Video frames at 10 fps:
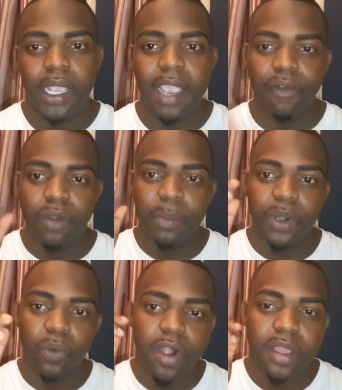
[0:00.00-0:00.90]
And remember
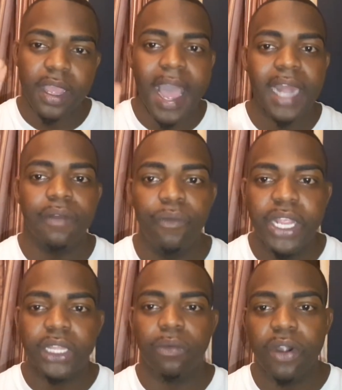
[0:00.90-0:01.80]
the Word of God, and
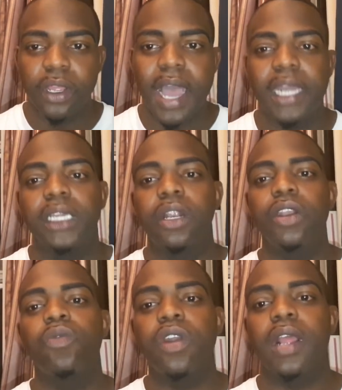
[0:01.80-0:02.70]
read the Word of God, and learn
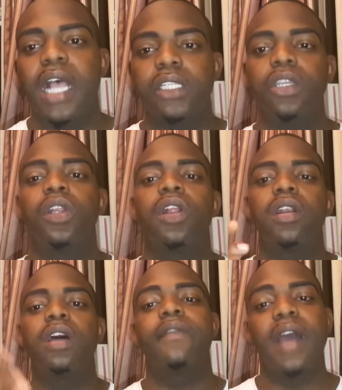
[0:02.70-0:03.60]
the Word of God, so you can
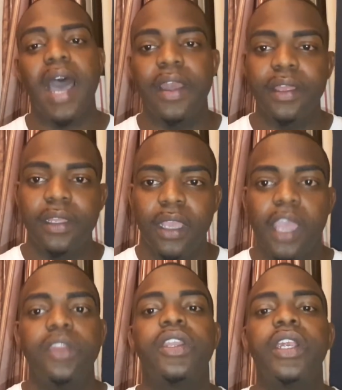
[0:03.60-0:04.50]
learn of God.
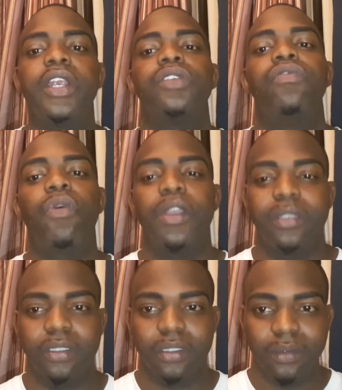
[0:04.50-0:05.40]
And you can hear his
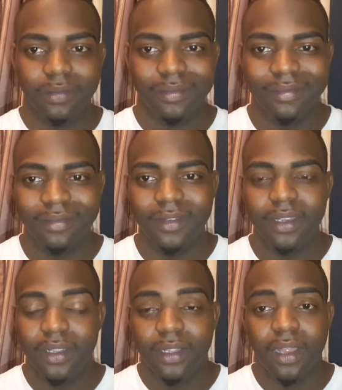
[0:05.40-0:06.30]
voice.
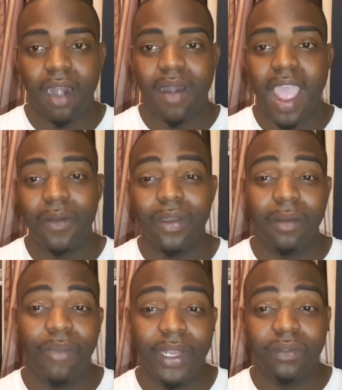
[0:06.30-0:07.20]
Alright, I'm going
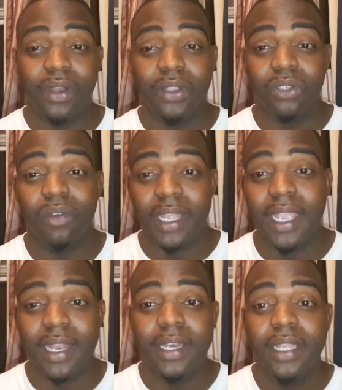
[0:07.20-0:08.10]
to bring this video to an
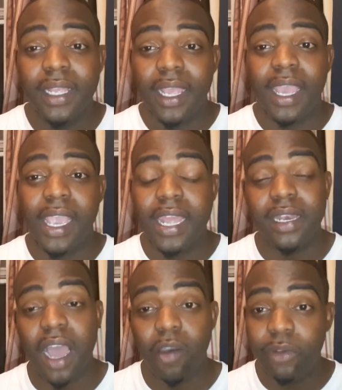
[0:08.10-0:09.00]
end,
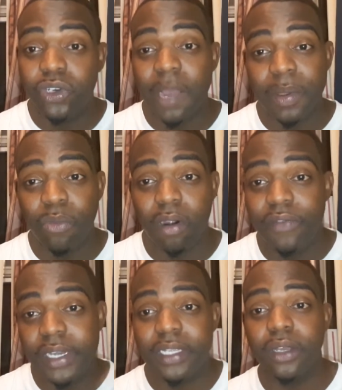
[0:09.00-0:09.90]
and I'll be dropping more
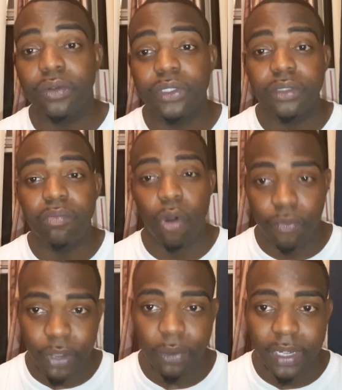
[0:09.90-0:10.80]
videos more
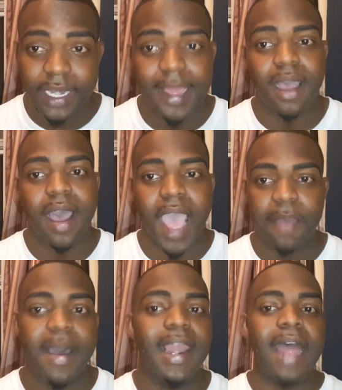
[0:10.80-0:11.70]
frequently now. I
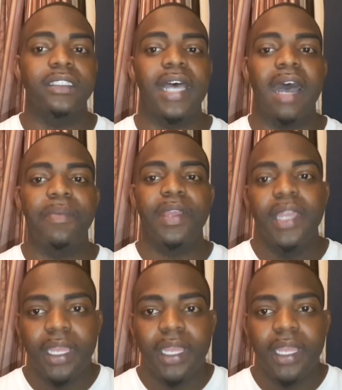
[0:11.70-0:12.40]
have my laptop.